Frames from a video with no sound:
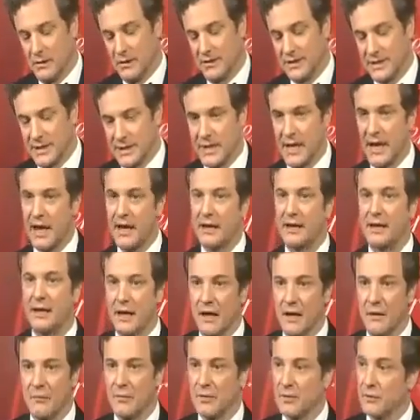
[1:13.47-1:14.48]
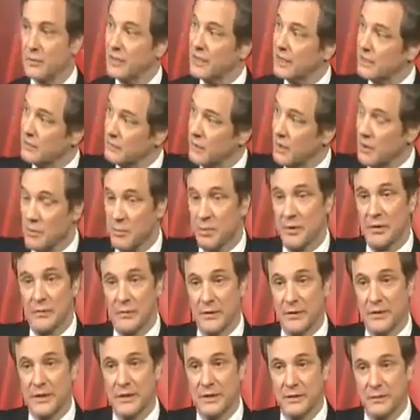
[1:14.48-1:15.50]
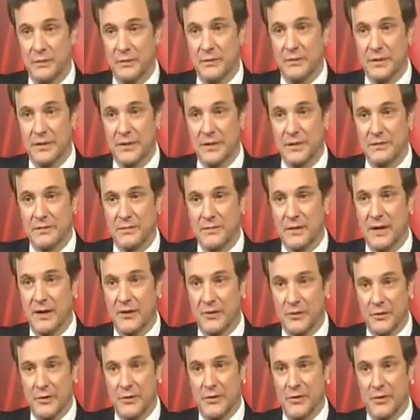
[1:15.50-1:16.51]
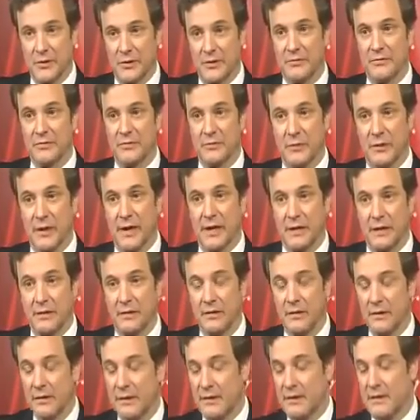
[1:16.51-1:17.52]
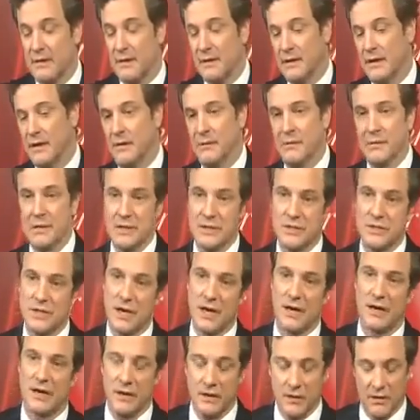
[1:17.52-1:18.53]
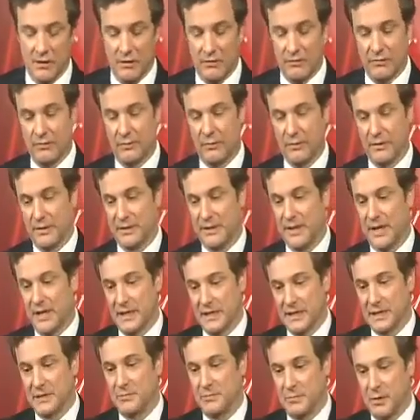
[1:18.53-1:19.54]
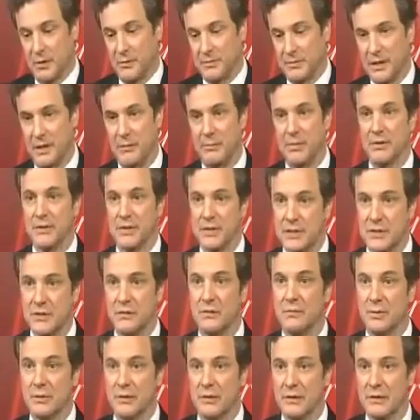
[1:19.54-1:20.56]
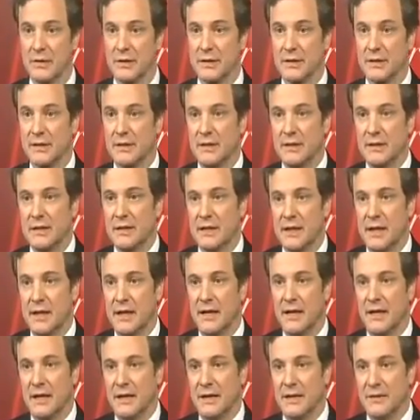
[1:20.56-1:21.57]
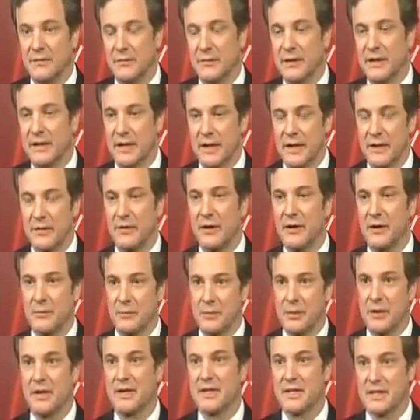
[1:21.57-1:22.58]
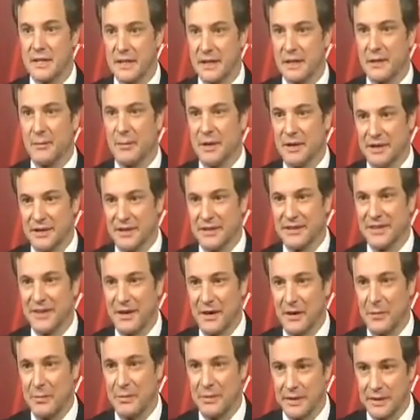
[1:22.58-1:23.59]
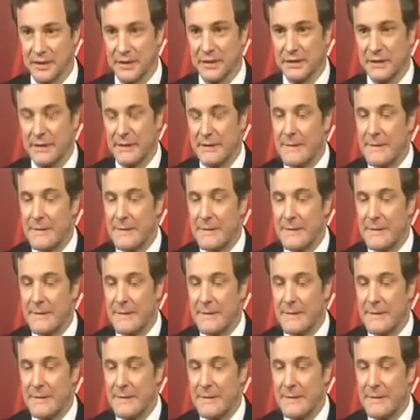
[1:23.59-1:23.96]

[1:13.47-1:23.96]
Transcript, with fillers: standing up with a window open, which you would counterintuitive for radio, you know, with his jacket off, with a desk propped up on school books, uh, redecorated personally by the therapist.